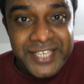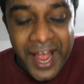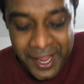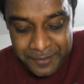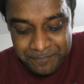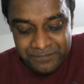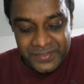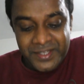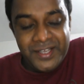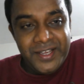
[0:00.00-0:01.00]
time
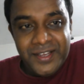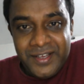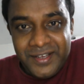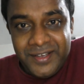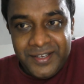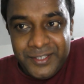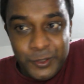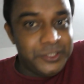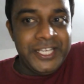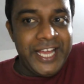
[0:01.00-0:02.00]
to
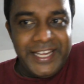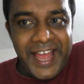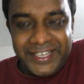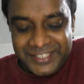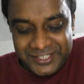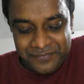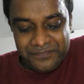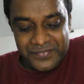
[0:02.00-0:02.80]
think and act.